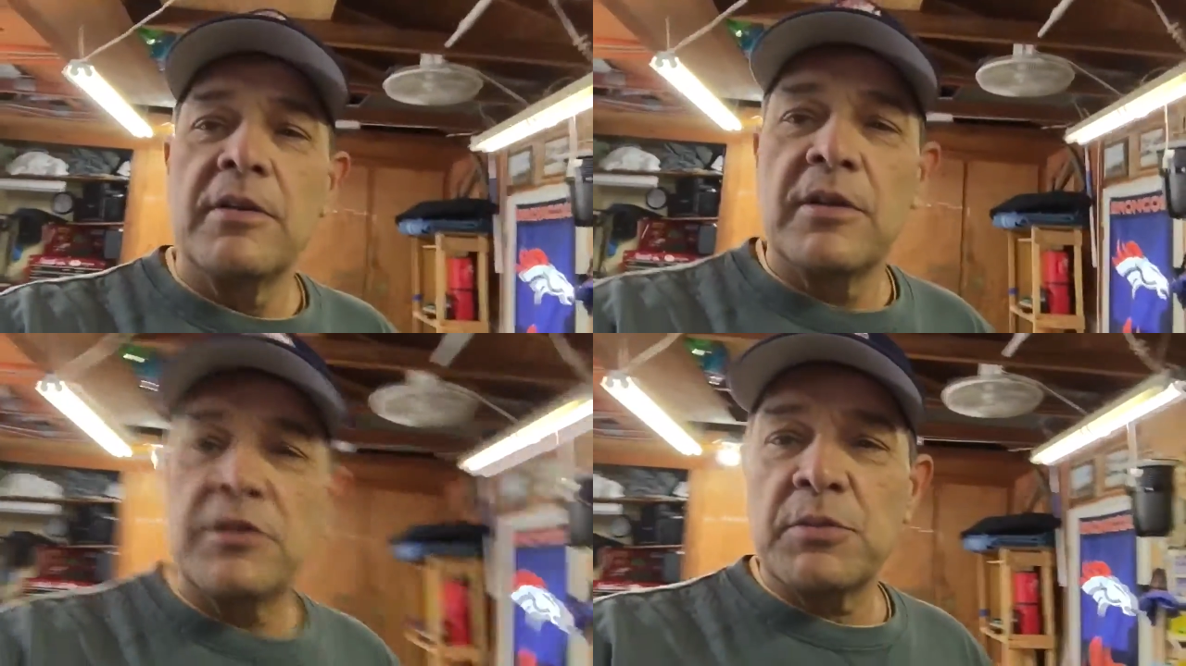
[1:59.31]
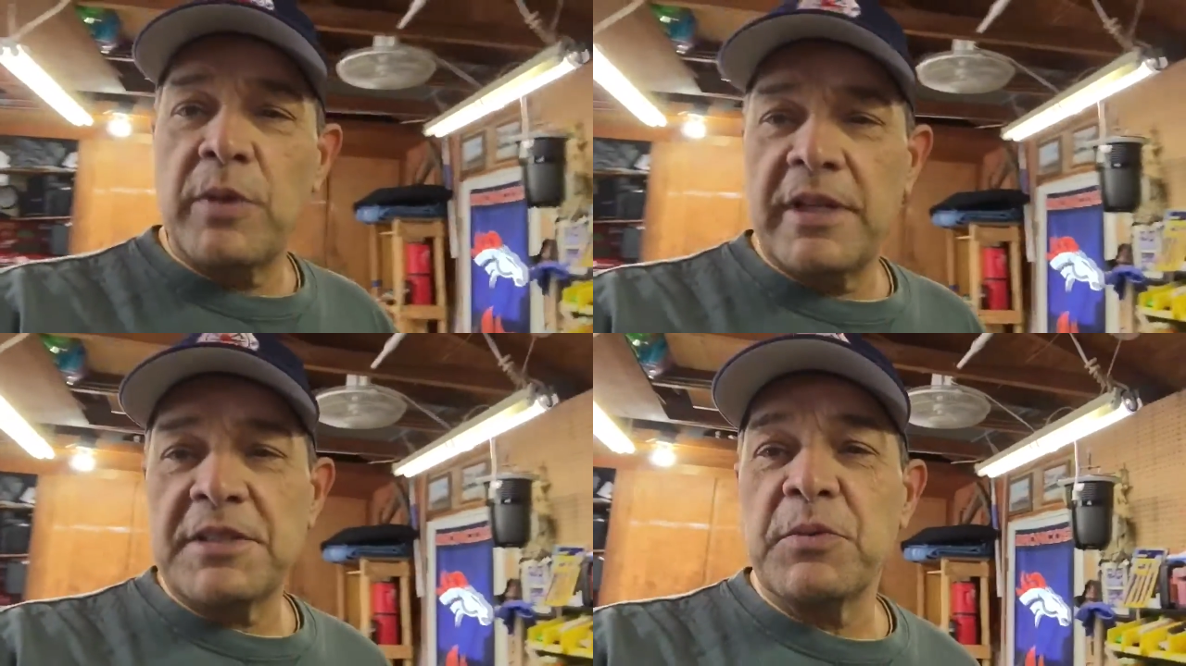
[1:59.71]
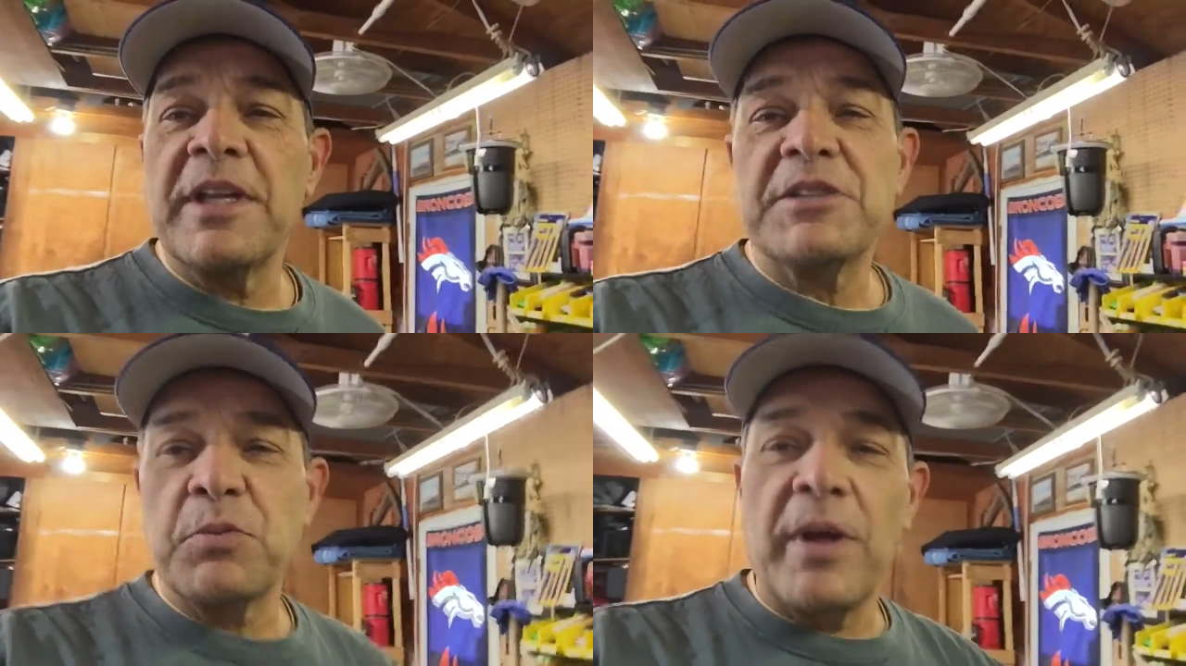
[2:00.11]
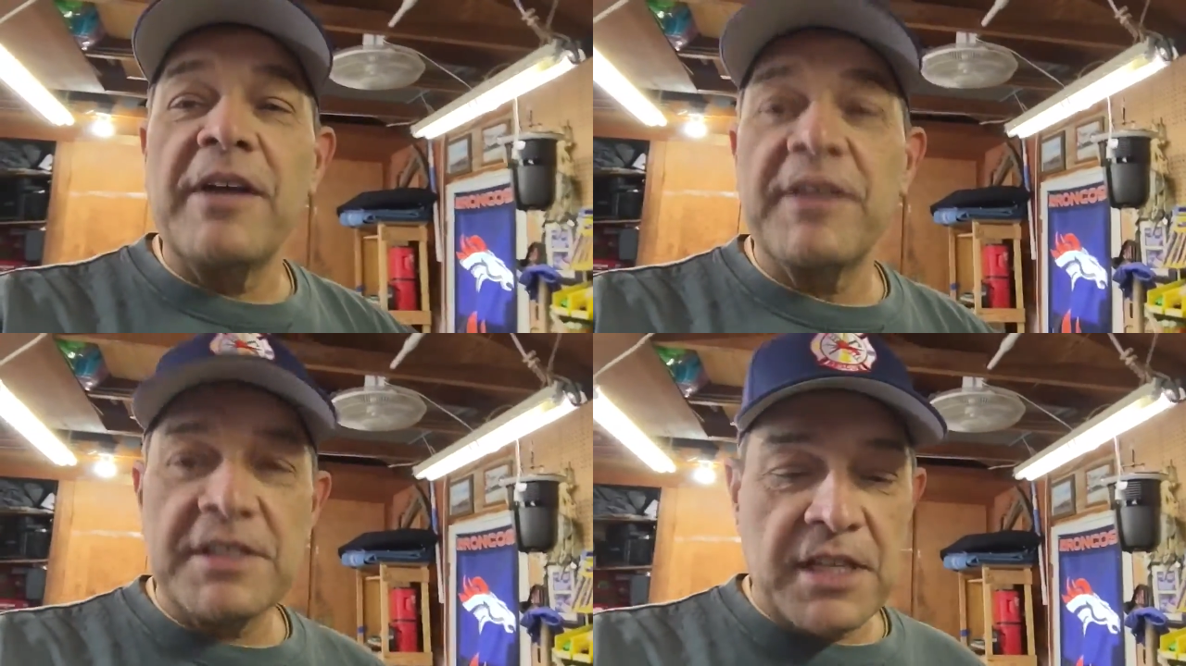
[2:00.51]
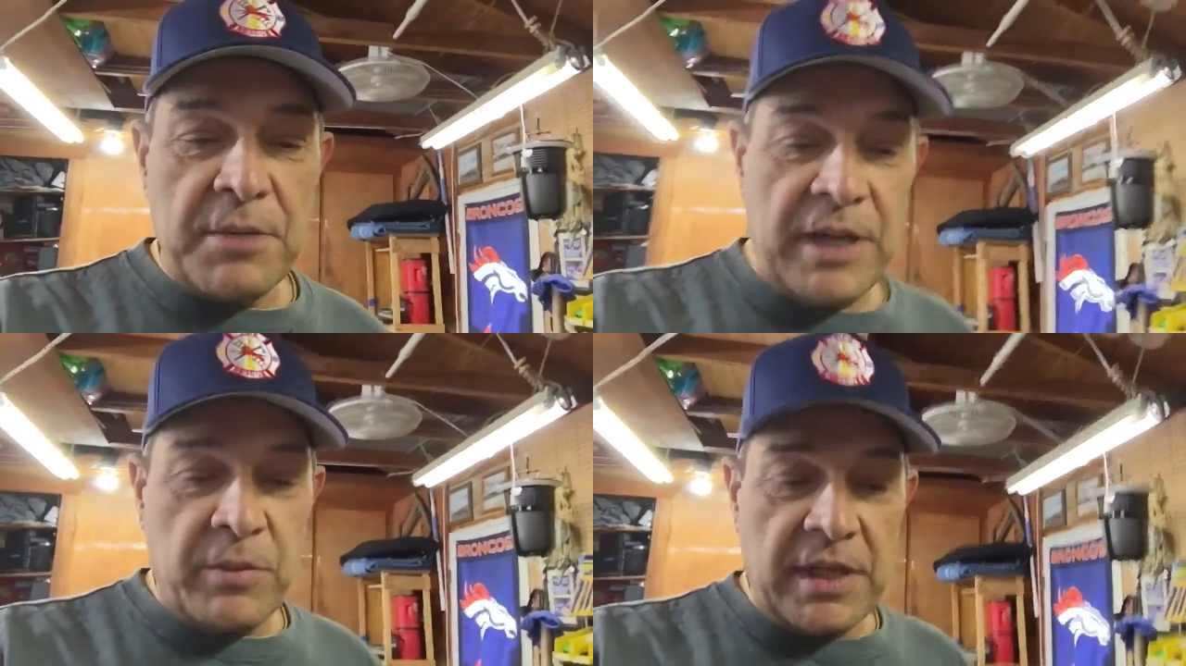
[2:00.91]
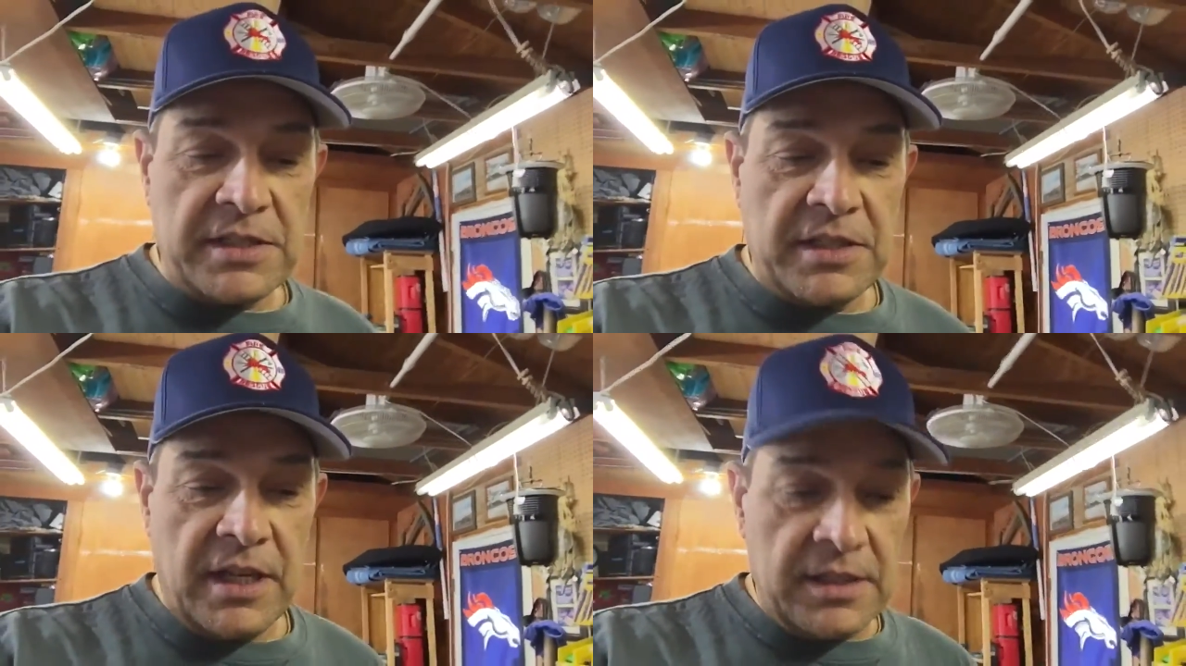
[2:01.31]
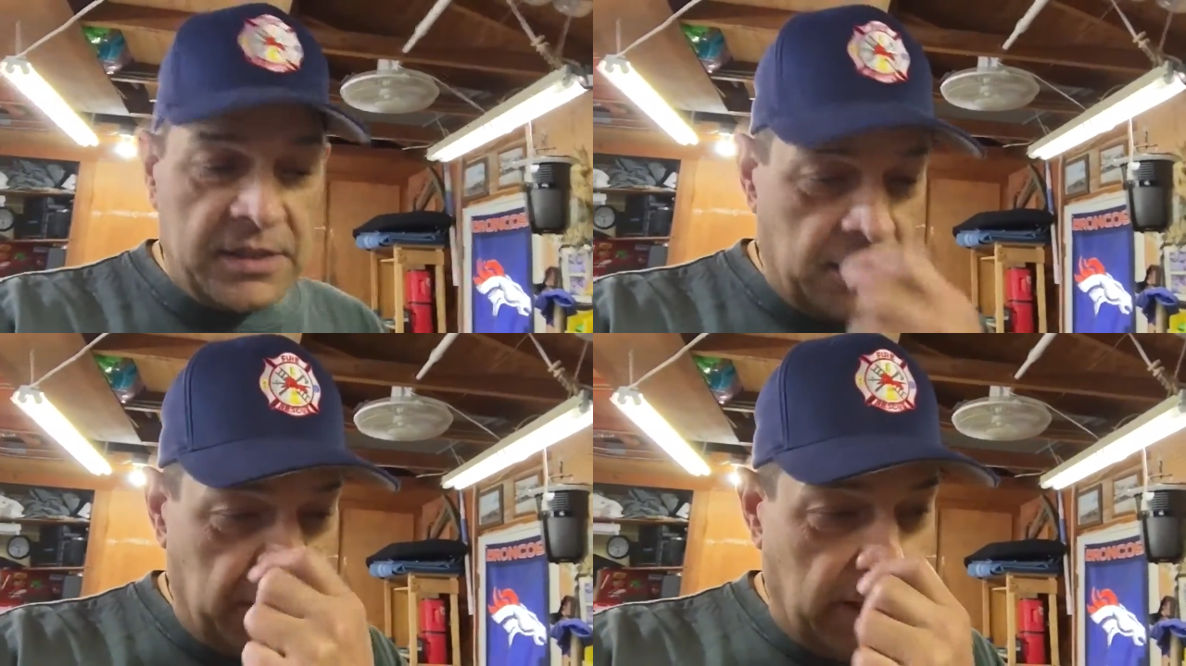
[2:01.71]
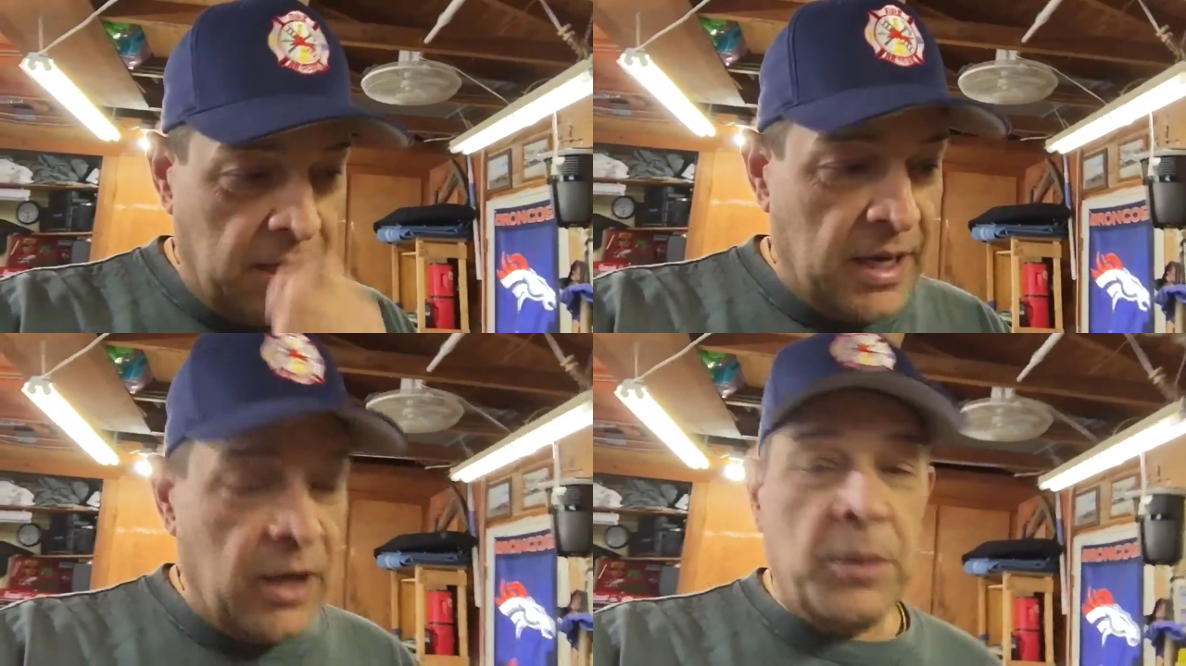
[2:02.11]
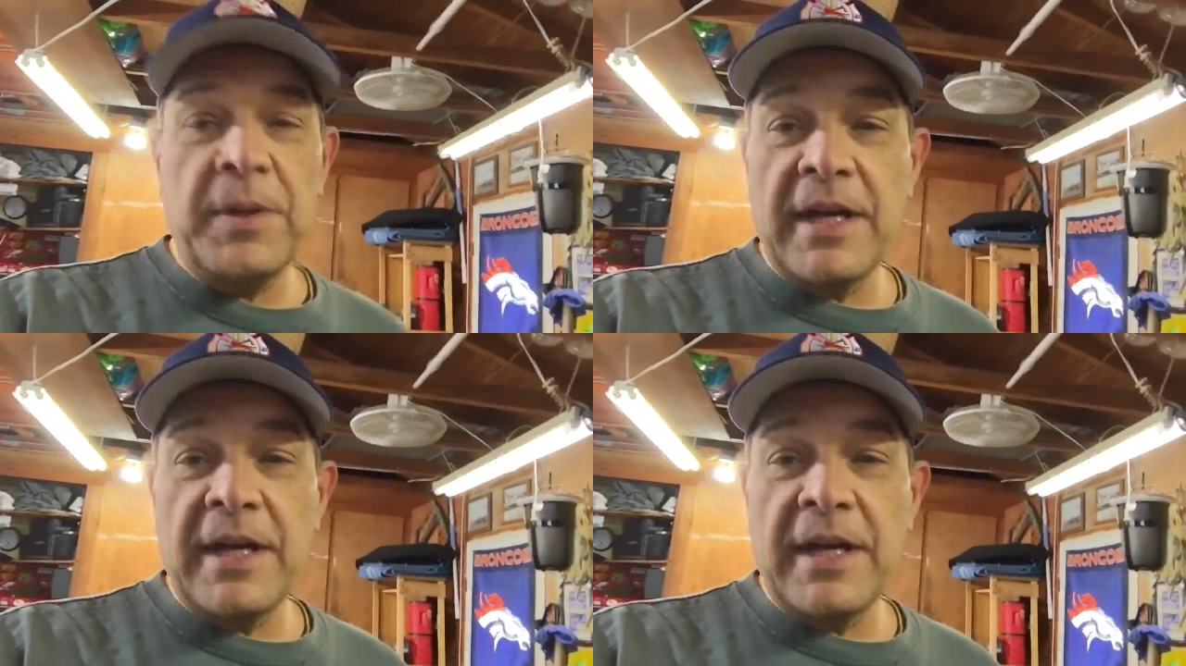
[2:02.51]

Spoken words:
It's whatever it's going to be when it's done. So I hope